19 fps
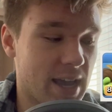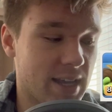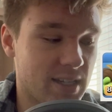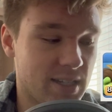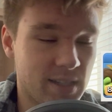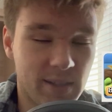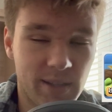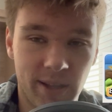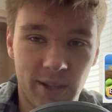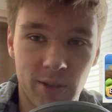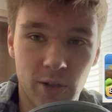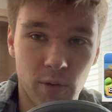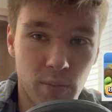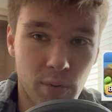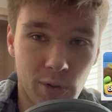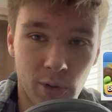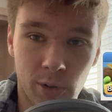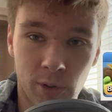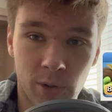Ideally they'll
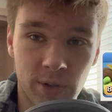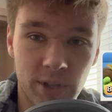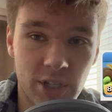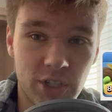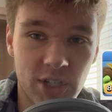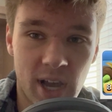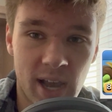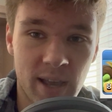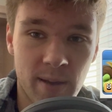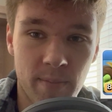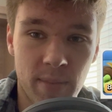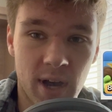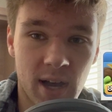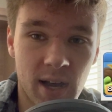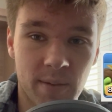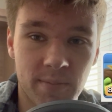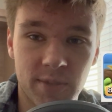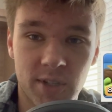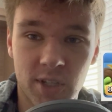pull the giant
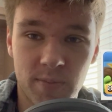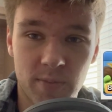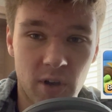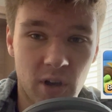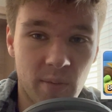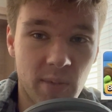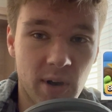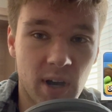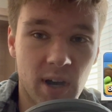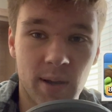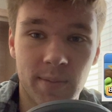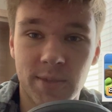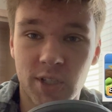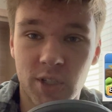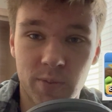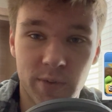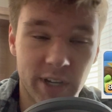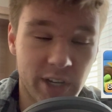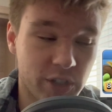bombs, the small bombs, the
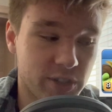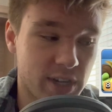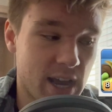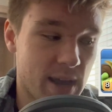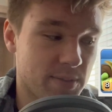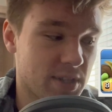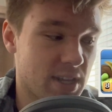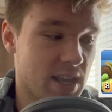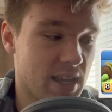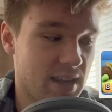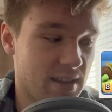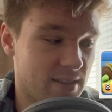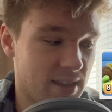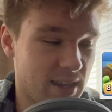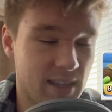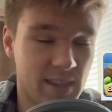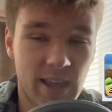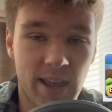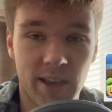spring traps,
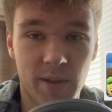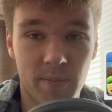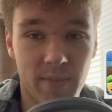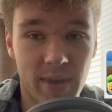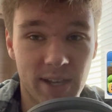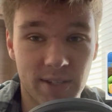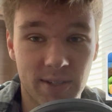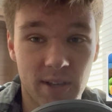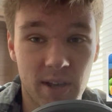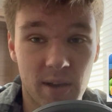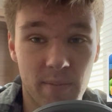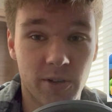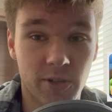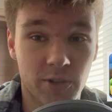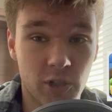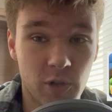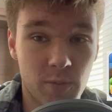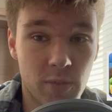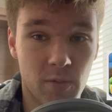anything that can mess up your
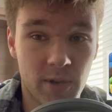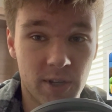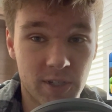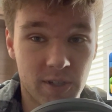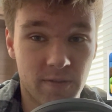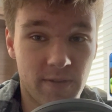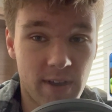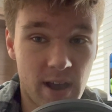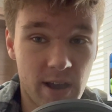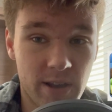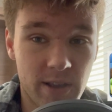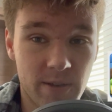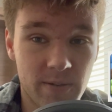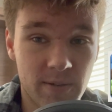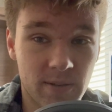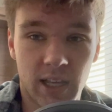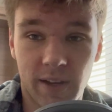super wizard value.